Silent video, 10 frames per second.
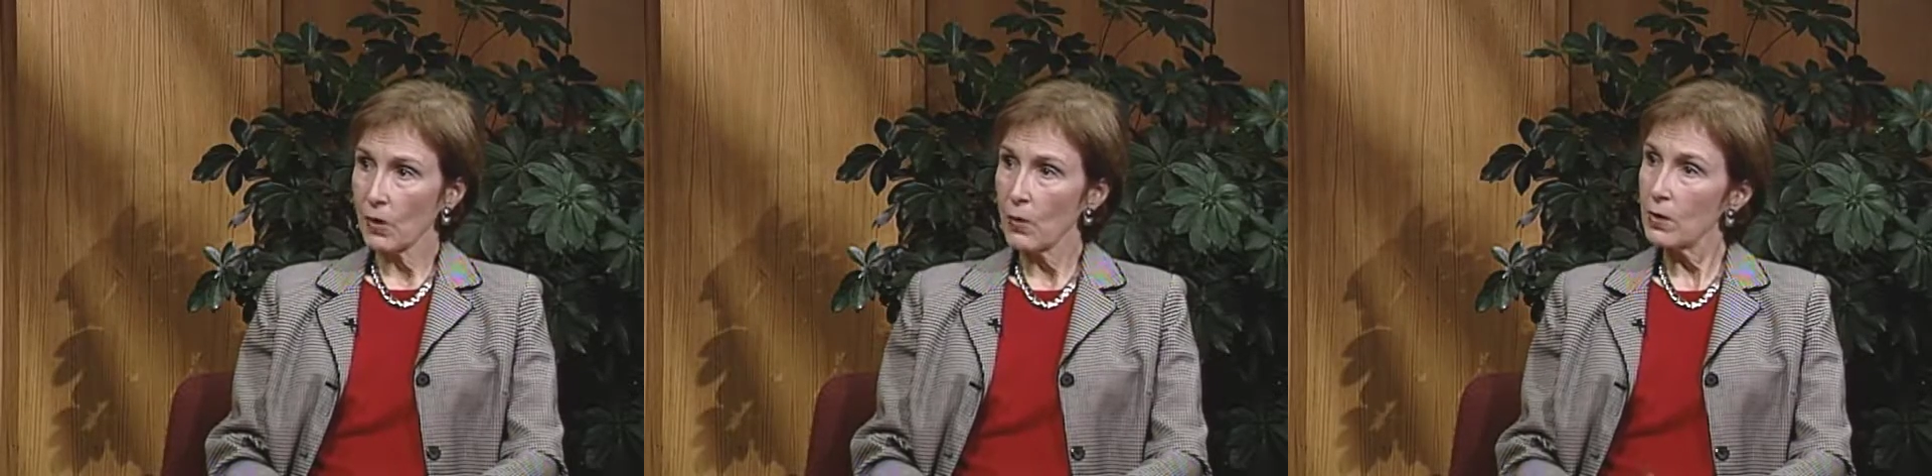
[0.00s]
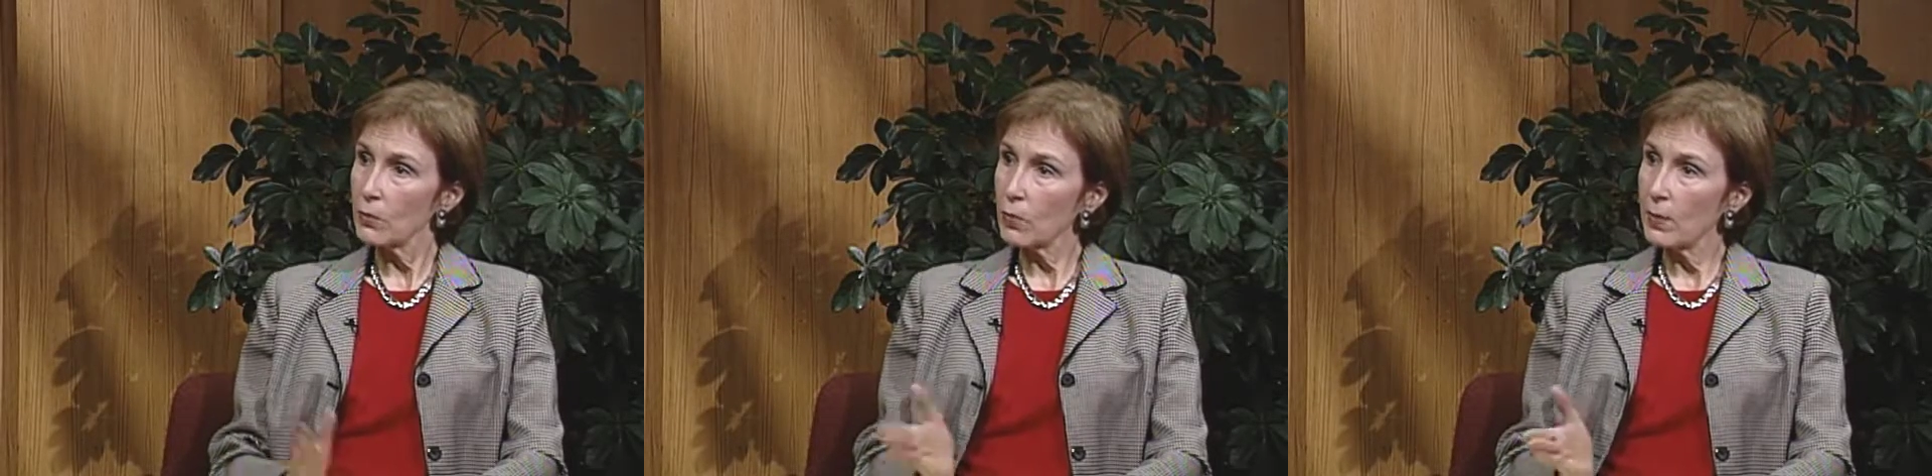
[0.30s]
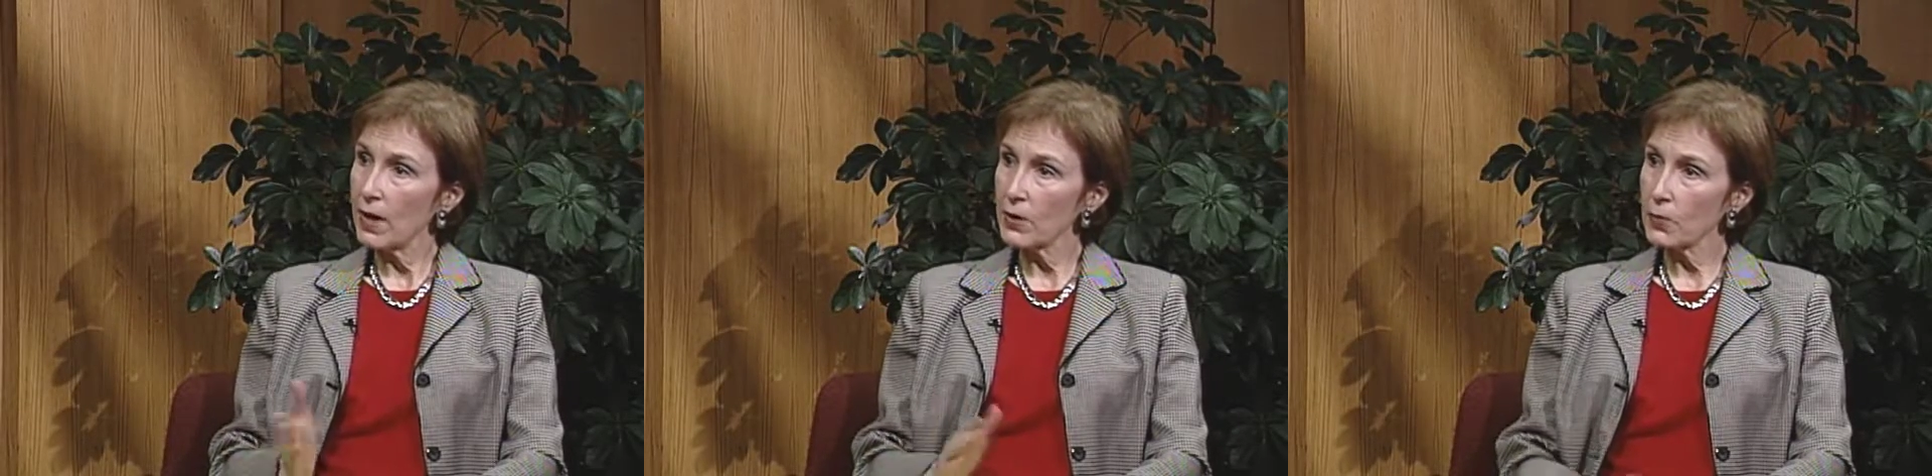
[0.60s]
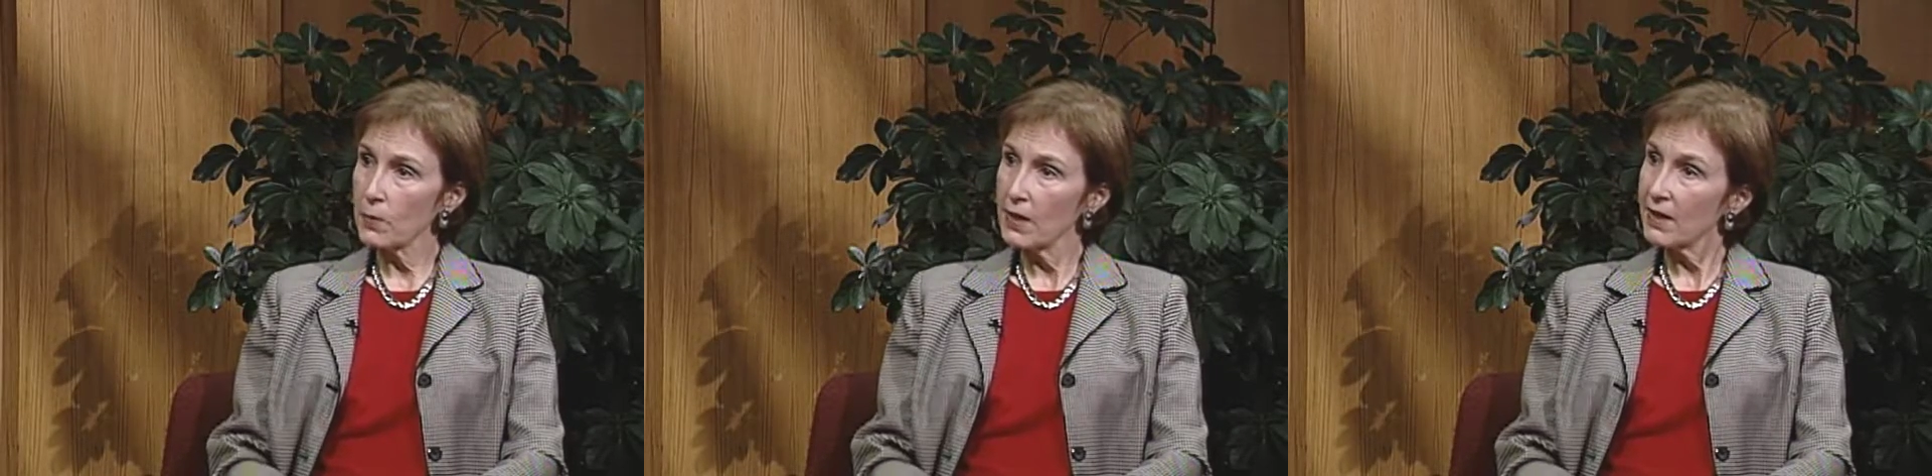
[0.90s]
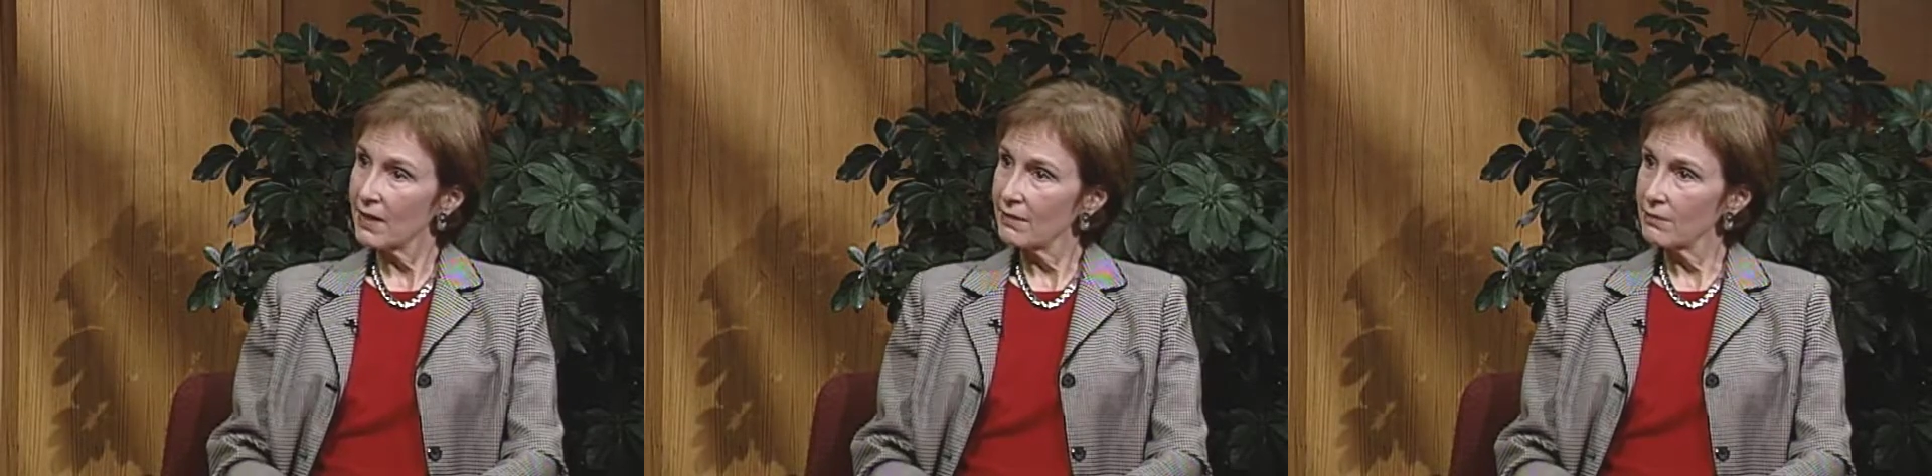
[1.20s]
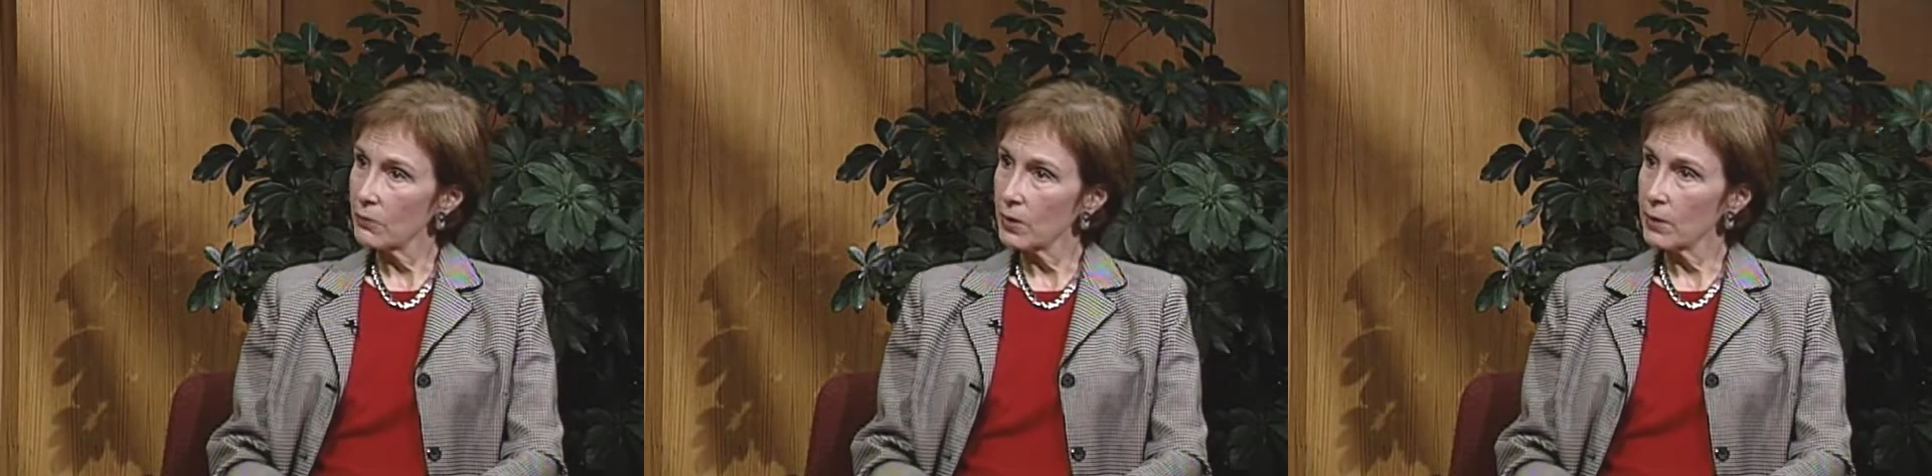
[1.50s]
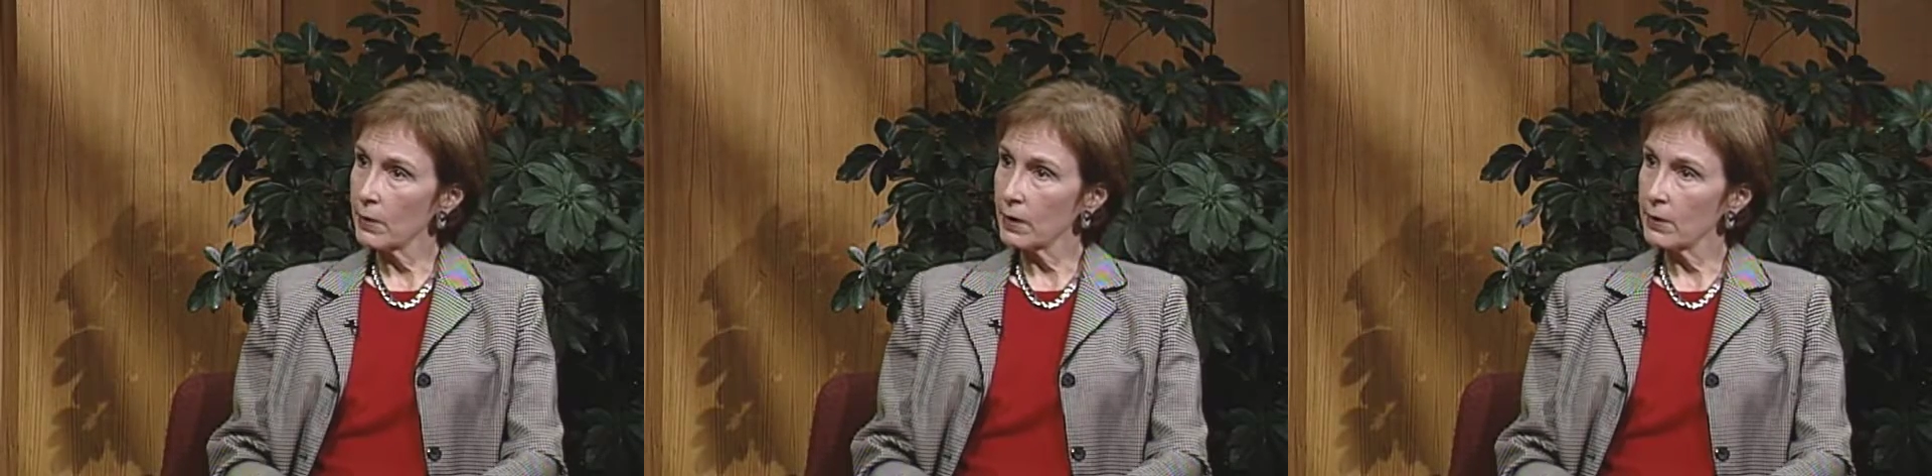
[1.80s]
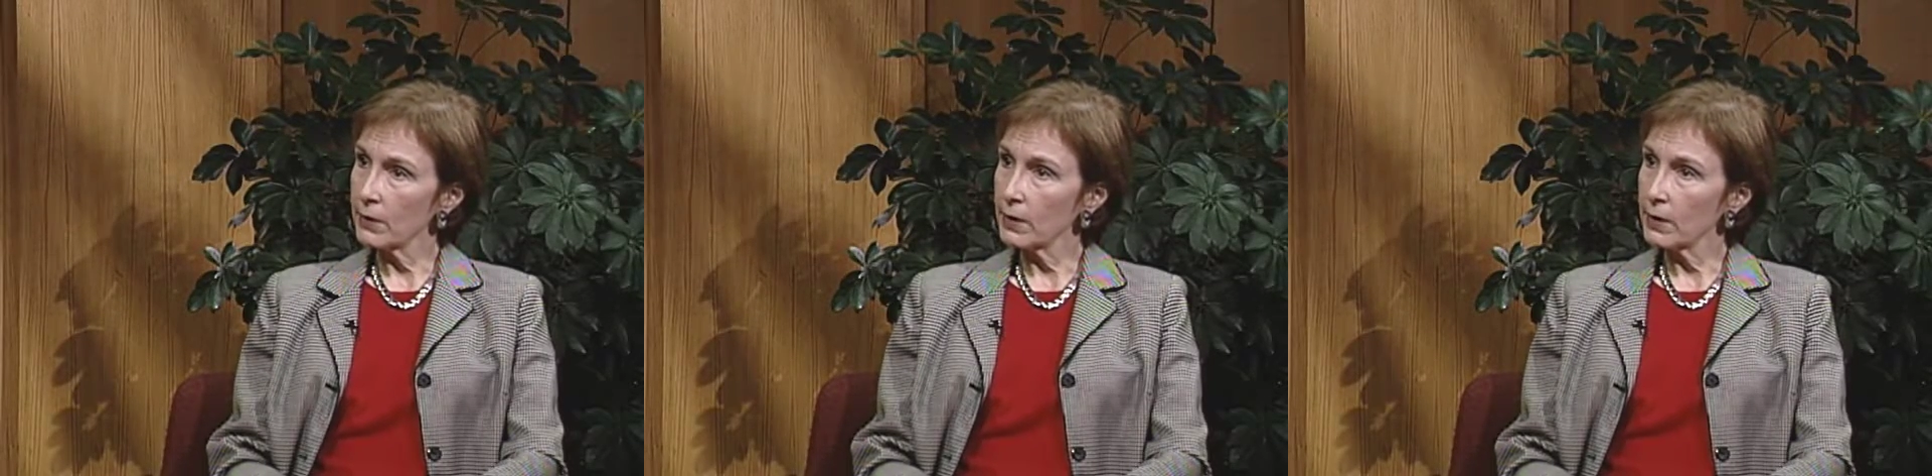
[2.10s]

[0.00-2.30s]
Well, as we're meeting, we're in the middle of